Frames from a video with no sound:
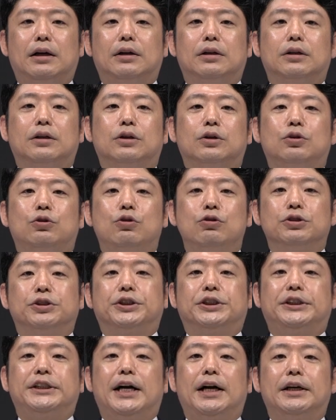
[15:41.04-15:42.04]
This slide
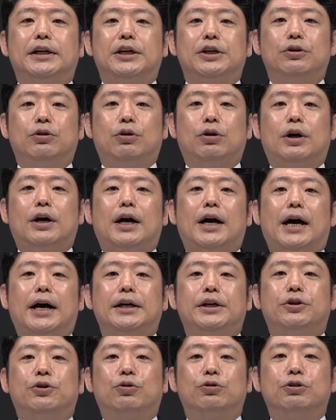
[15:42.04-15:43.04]
outlines the
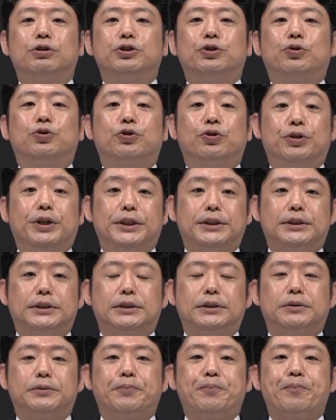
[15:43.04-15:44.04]
dividend status for the
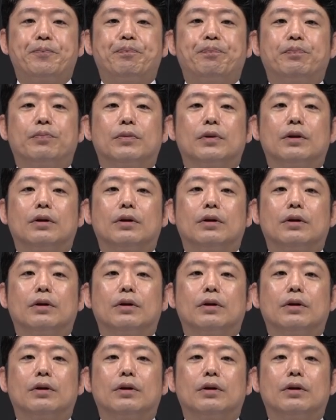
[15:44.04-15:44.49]
current quarter.